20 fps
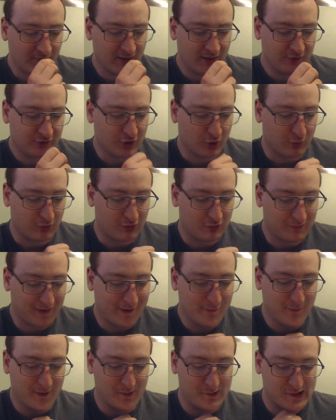Toa Ray
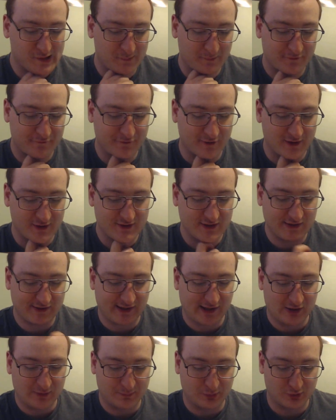Williams finished his
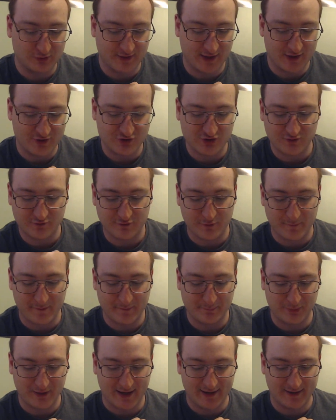teleportation from the
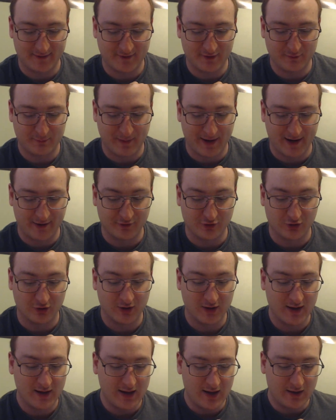planet Dismander
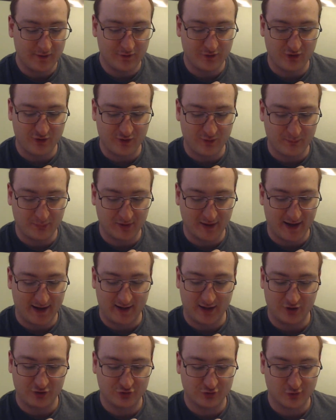to the
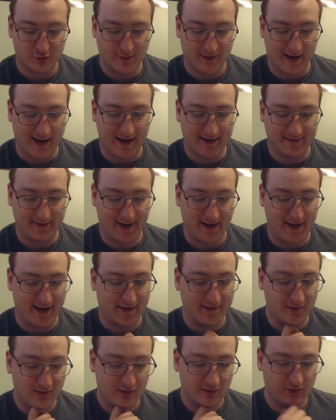planet Troy Idad.
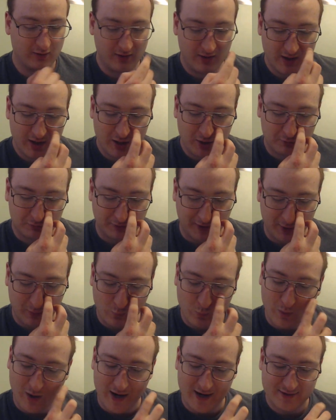Ray
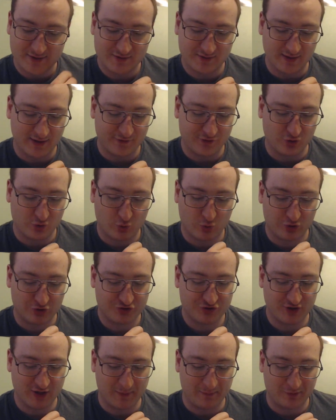watched as the core
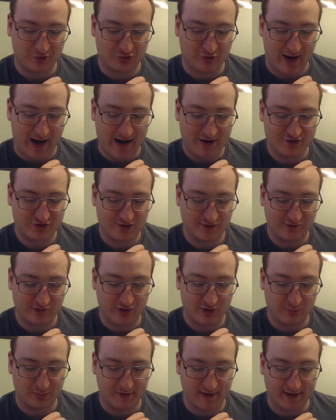ship crashed into the
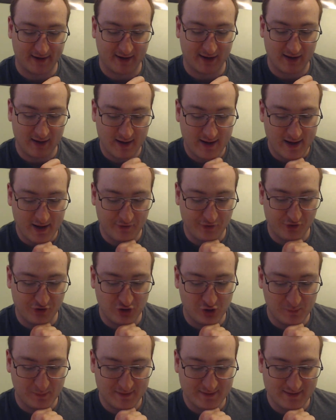planet and the
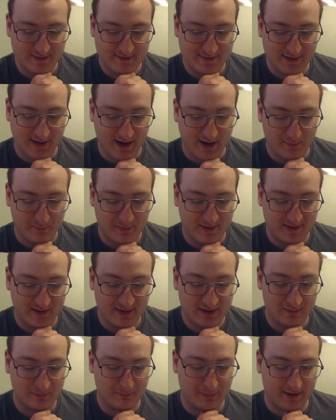humans inside be
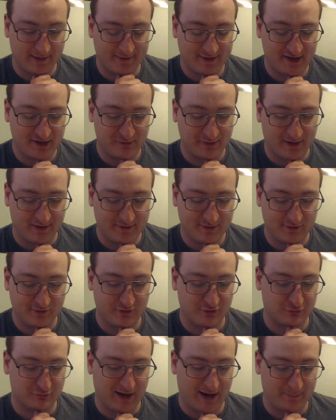eaten by T Rexes
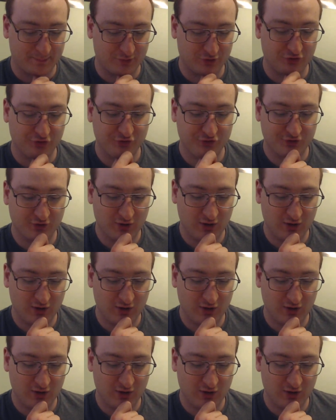and raptors.